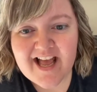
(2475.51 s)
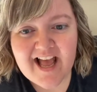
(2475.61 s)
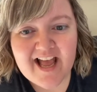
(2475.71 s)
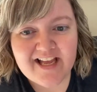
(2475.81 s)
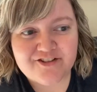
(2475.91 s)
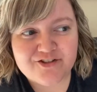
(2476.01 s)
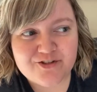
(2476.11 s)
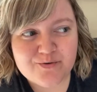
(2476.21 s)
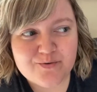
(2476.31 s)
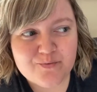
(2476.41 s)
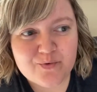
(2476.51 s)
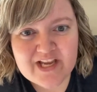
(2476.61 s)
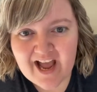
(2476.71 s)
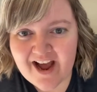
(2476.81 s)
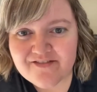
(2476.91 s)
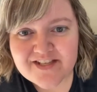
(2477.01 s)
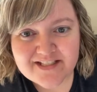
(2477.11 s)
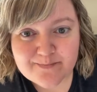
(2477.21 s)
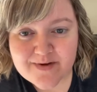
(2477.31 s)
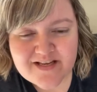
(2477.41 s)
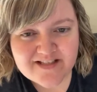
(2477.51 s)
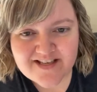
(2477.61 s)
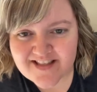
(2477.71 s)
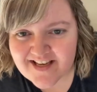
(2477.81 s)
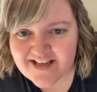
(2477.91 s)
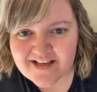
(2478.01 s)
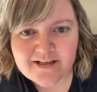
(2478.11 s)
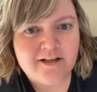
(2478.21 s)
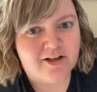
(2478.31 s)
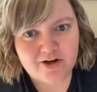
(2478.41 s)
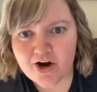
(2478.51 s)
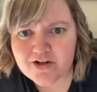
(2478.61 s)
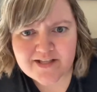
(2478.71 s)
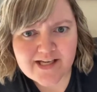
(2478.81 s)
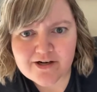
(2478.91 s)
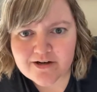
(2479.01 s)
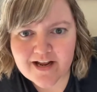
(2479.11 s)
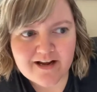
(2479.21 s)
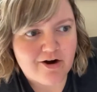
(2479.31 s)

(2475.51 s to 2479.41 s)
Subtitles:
And we have this amazing thing called the internet,